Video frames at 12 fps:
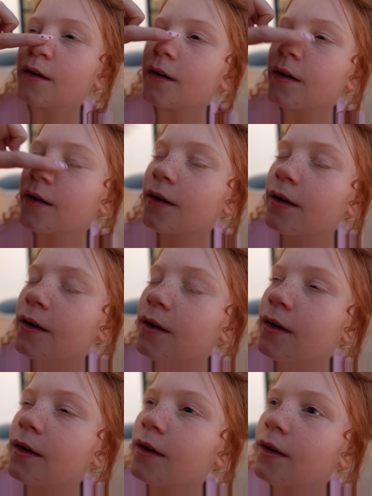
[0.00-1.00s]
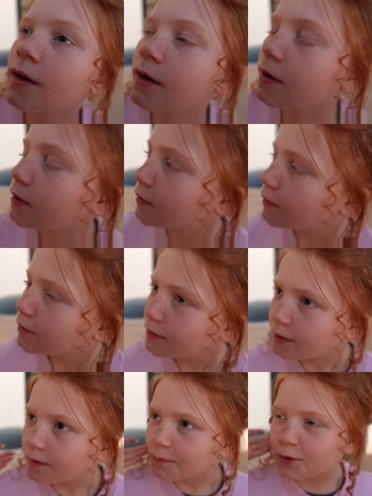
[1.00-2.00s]
Oh my gosh. Wait.
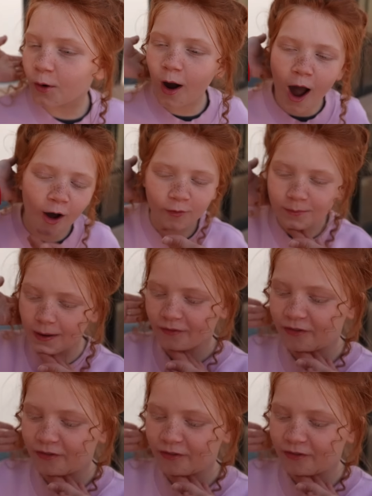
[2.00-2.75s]
Do it all over my